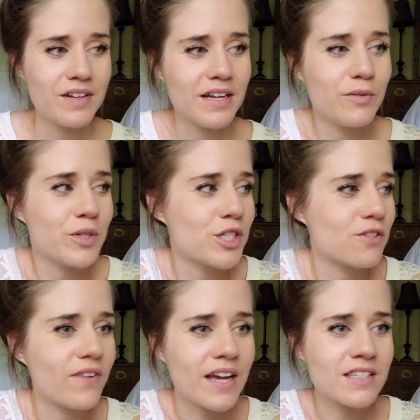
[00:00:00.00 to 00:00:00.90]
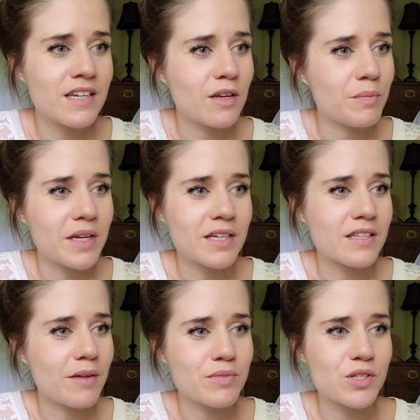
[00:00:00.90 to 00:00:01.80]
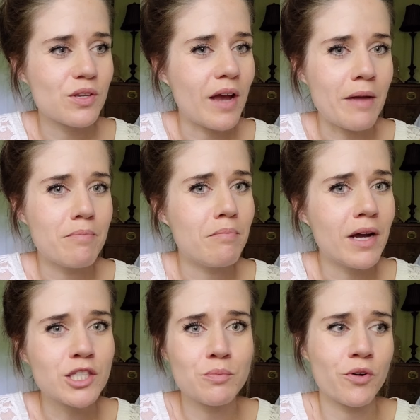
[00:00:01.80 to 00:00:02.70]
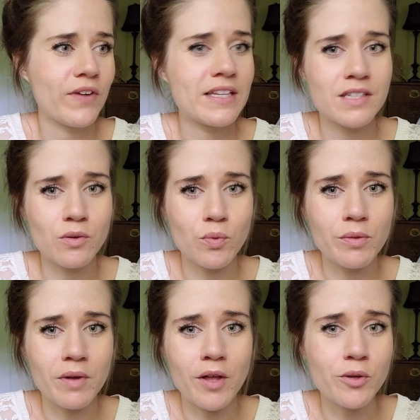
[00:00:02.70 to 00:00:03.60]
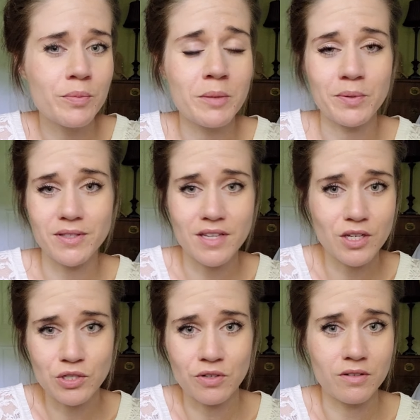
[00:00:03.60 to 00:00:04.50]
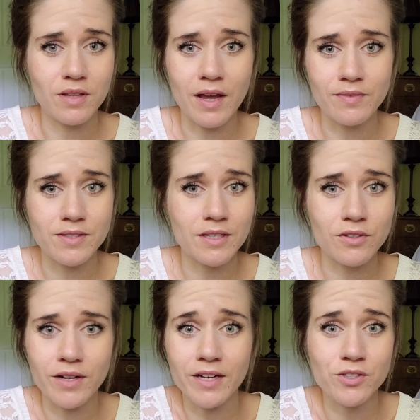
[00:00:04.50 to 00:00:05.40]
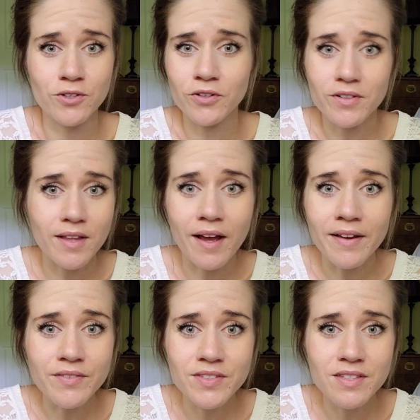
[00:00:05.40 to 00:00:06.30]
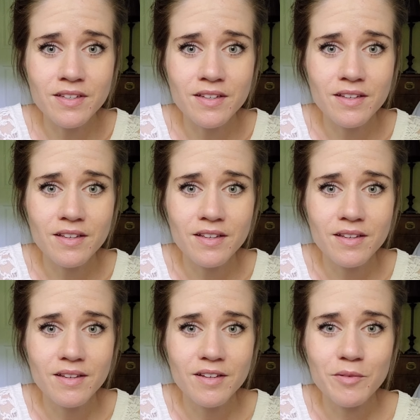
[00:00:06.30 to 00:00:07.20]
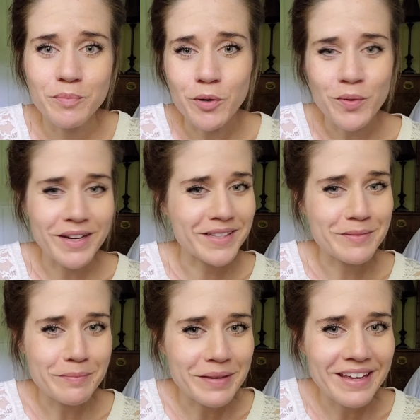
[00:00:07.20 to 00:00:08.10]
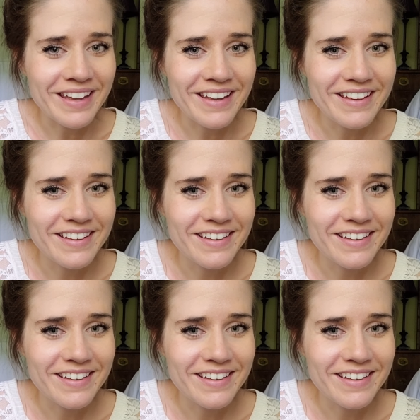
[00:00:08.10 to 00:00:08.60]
which is fascinating because I'm much more fascinated with other people's internal lives than their external lives. But when it's me,